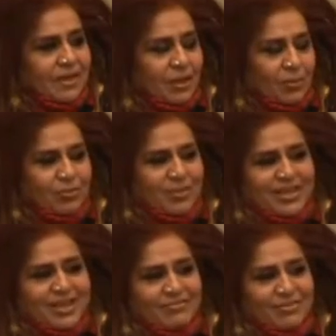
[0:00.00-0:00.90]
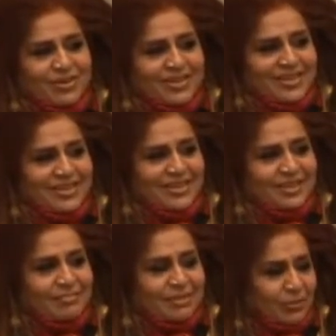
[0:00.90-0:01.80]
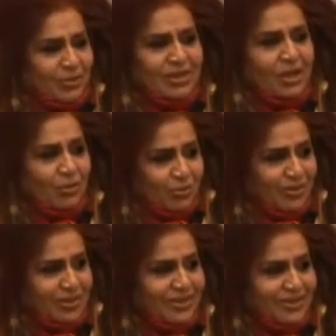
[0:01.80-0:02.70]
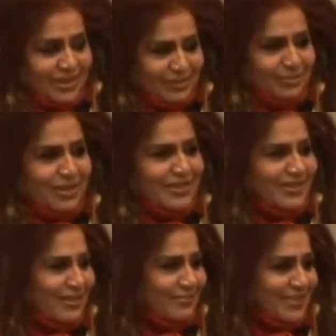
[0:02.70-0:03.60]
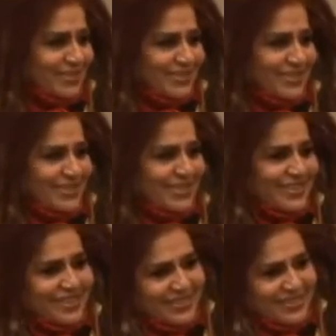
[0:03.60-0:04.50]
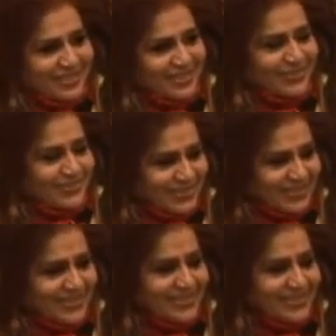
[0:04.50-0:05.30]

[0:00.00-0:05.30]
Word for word: I want to be careful. But I will now. That was a blunder I made. Thank you. Yes.